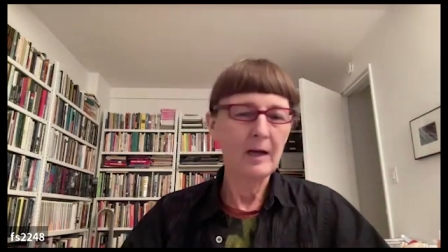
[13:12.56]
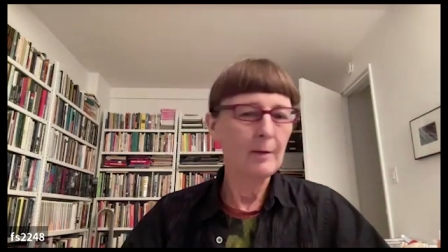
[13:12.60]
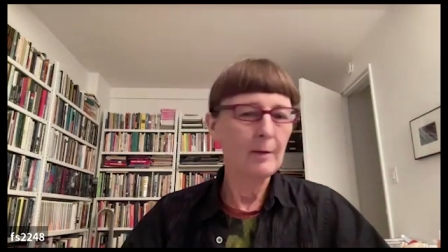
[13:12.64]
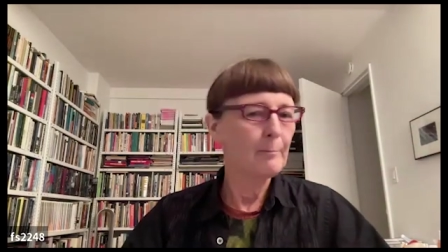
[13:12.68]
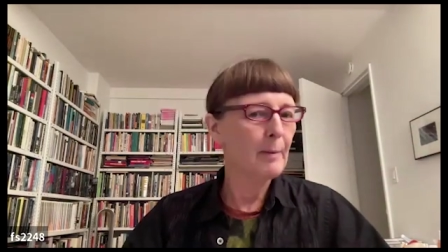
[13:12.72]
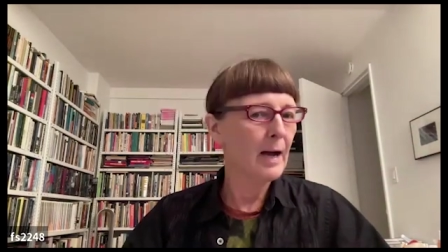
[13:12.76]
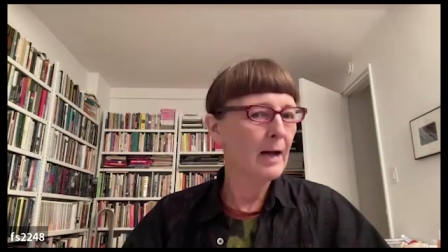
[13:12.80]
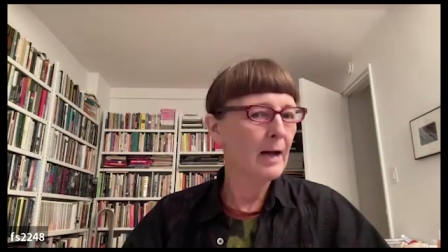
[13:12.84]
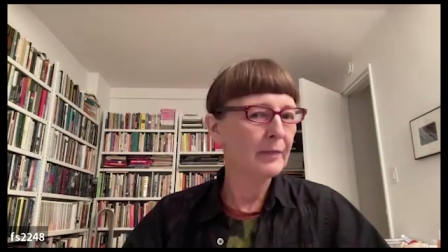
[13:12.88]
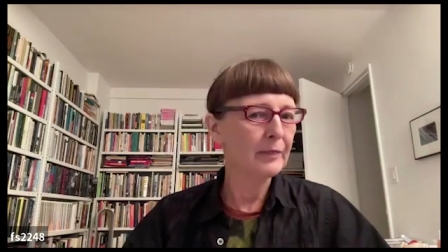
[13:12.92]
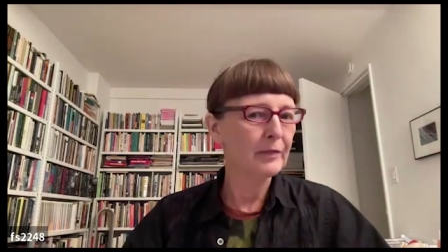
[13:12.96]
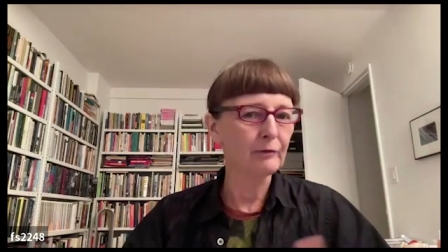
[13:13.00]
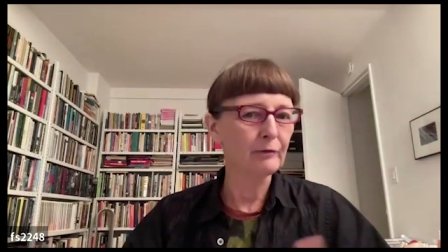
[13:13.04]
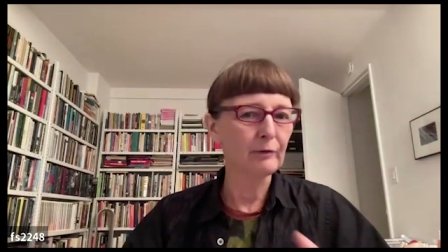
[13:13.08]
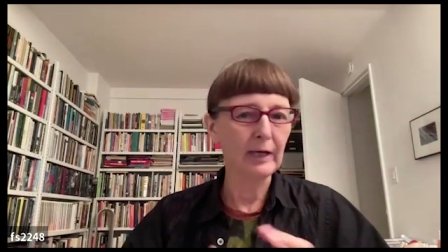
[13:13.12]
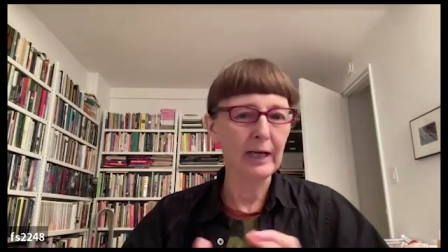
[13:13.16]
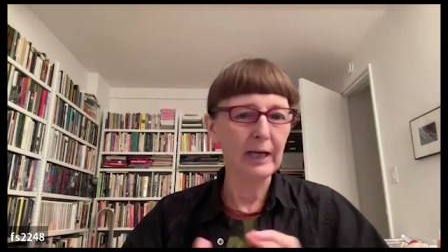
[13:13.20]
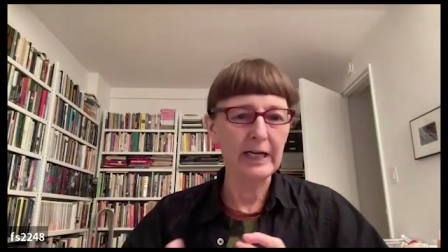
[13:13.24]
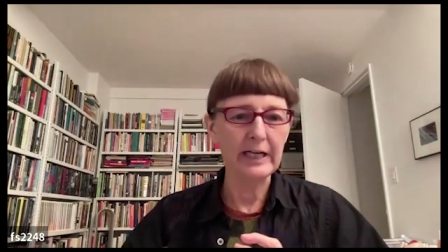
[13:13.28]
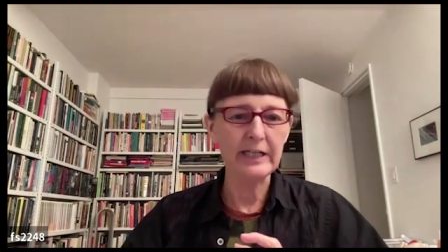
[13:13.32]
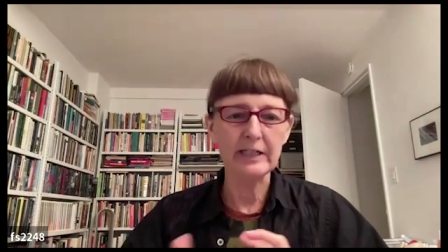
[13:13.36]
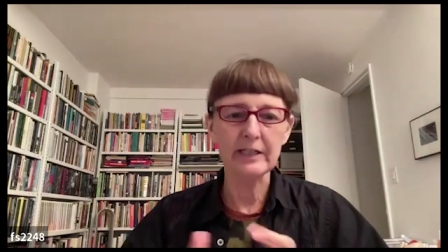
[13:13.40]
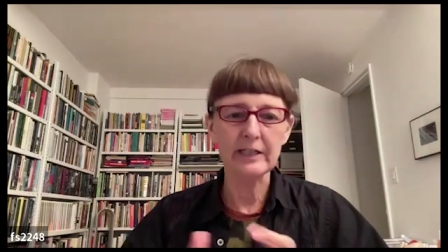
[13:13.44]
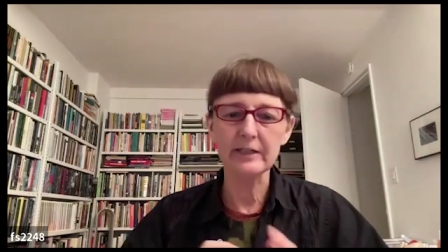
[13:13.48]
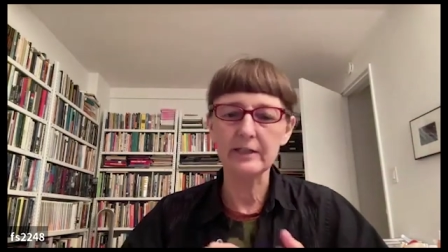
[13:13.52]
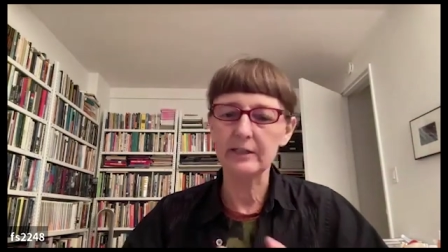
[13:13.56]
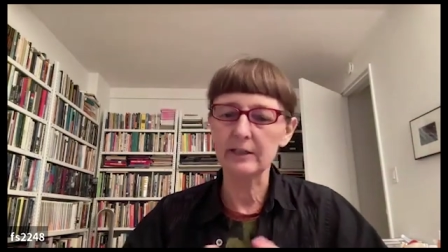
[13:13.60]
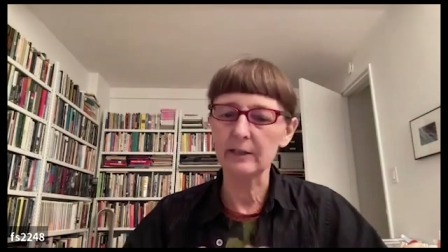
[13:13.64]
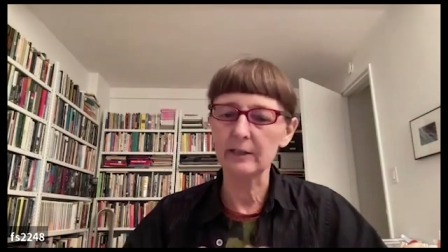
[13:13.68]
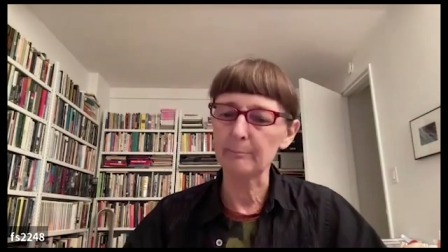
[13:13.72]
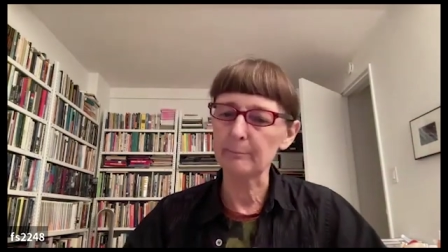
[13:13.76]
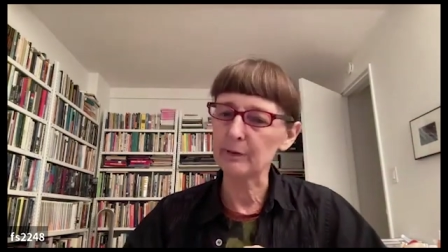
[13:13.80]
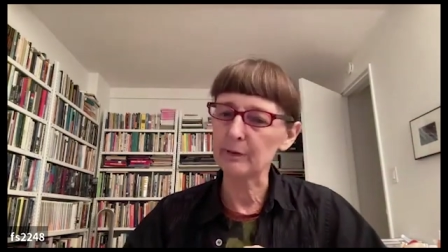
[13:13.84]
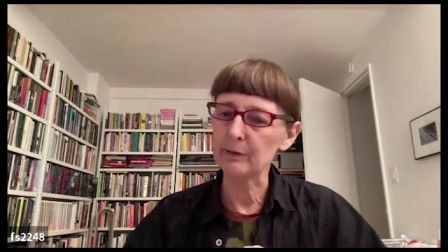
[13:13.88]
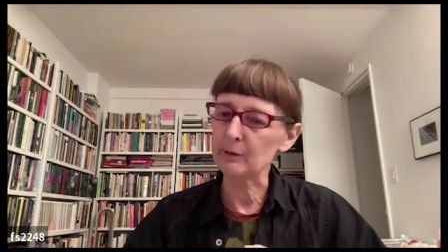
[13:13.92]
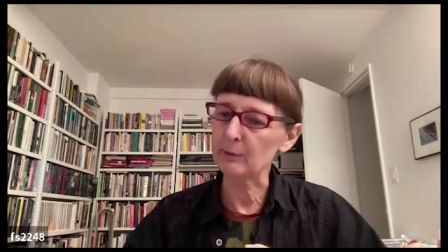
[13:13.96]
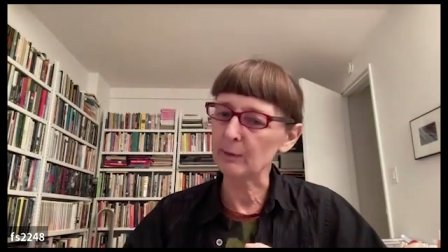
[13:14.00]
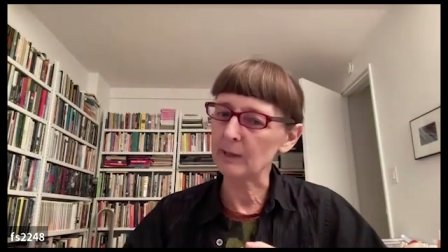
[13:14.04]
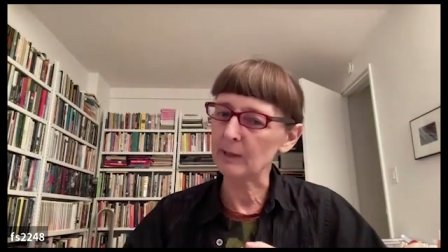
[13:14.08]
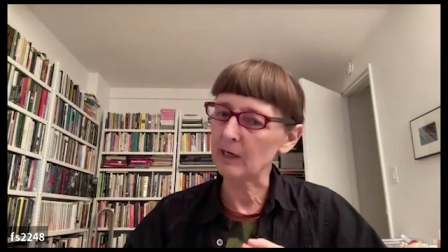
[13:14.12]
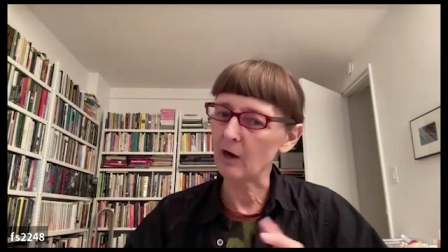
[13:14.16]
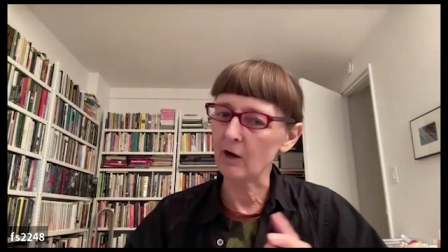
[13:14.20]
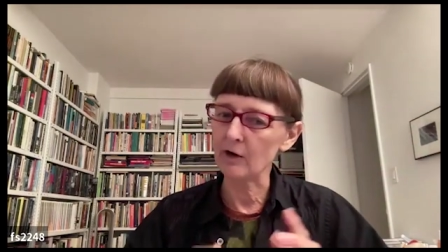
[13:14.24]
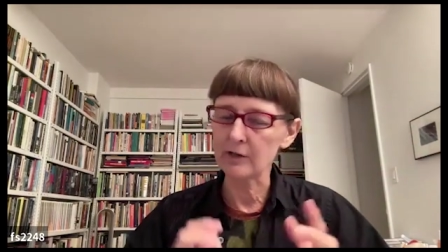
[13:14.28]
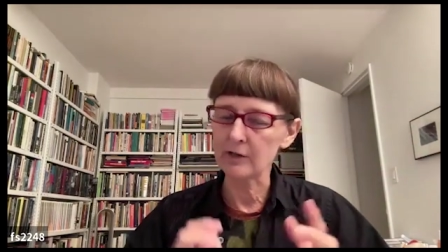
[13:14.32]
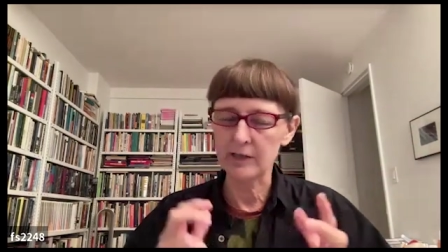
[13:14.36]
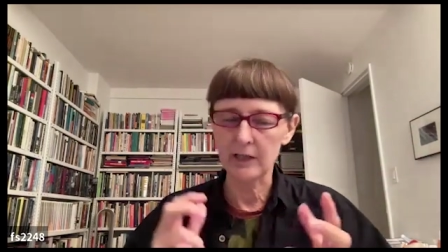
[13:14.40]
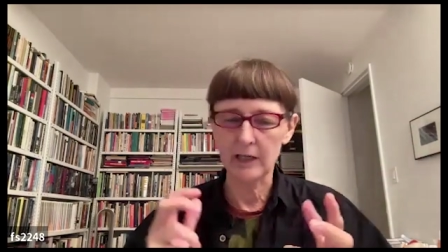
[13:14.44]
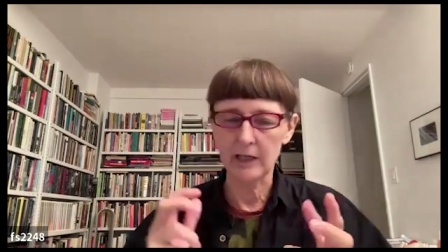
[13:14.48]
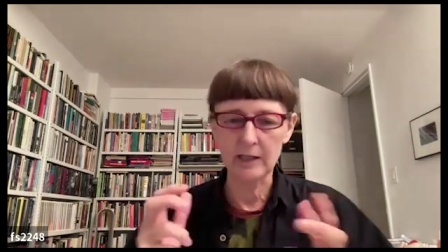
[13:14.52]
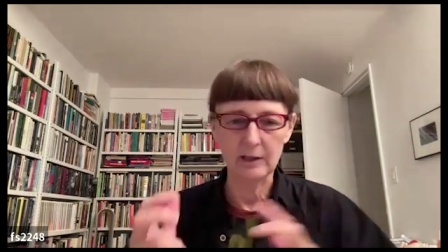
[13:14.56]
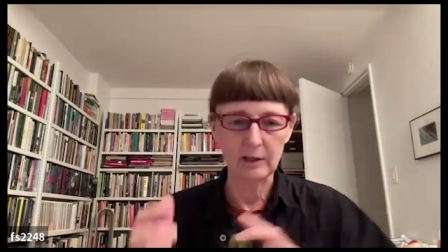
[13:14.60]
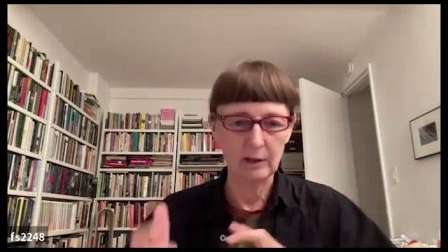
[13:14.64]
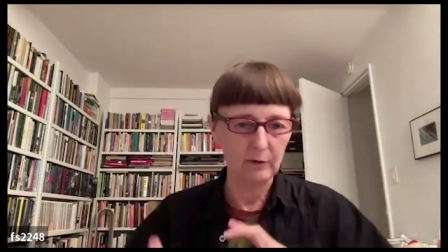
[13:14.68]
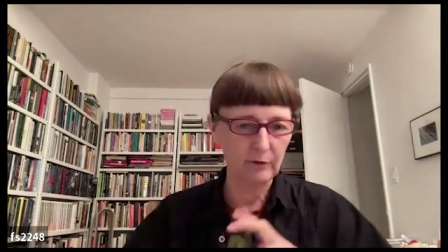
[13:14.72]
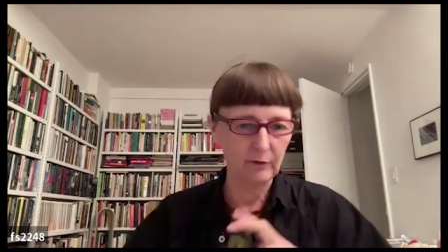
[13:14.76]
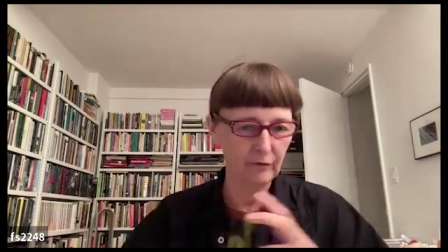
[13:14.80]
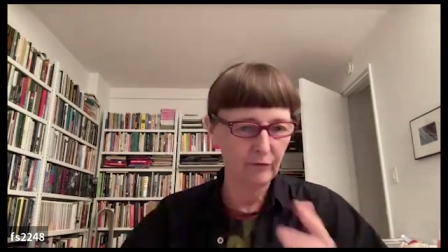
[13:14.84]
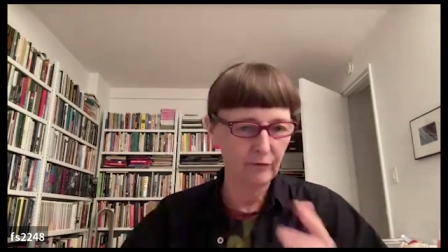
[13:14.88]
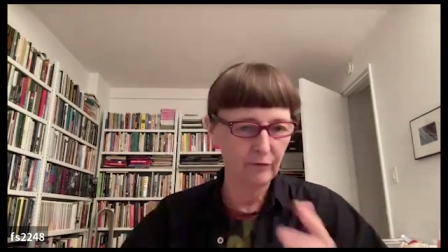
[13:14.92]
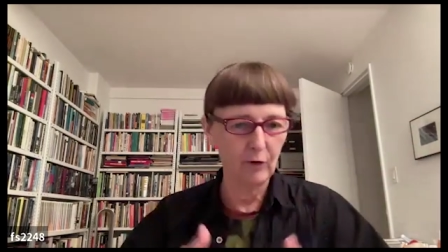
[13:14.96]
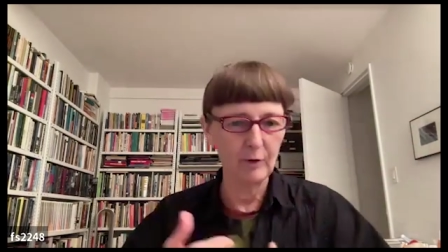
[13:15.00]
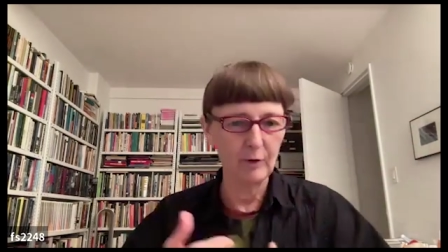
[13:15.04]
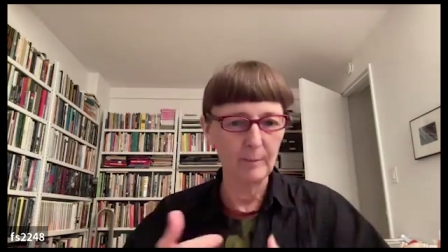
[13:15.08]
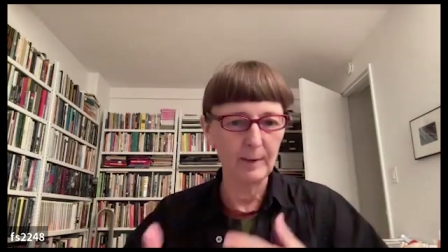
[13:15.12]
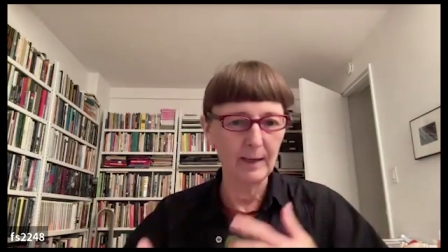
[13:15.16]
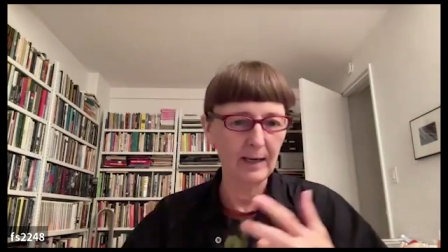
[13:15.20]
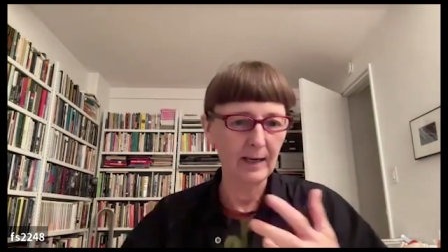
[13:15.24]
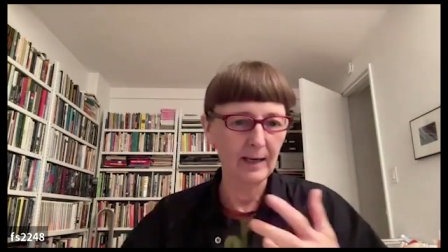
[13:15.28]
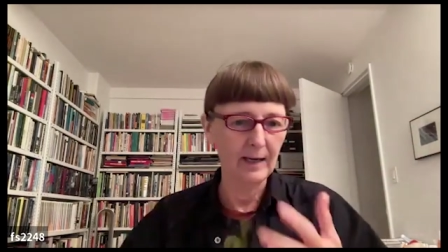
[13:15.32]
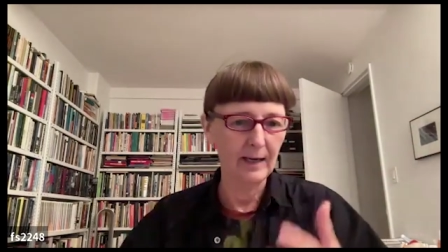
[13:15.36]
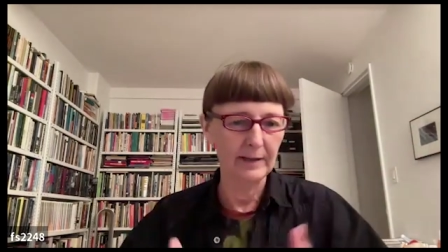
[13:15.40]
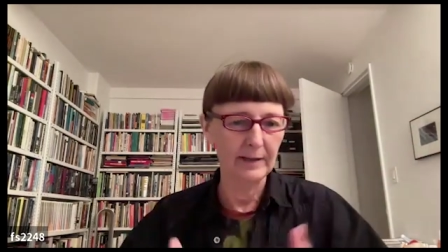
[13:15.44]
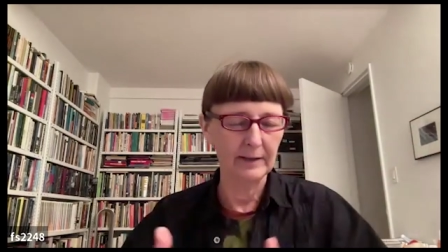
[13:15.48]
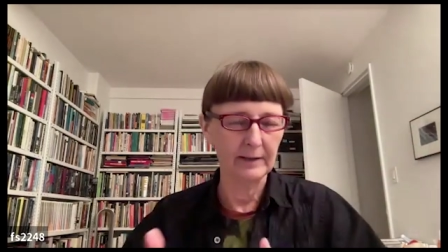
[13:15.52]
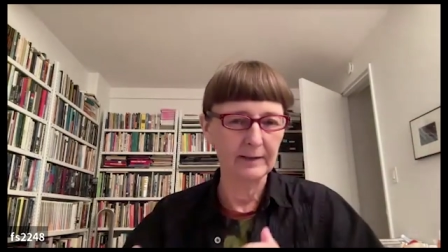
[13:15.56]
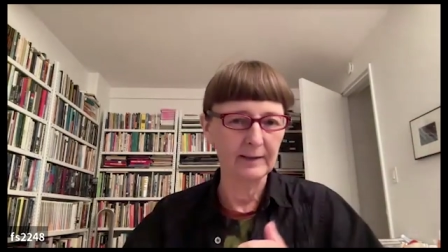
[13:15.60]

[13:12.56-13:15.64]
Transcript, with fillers: about the relationship between content and format.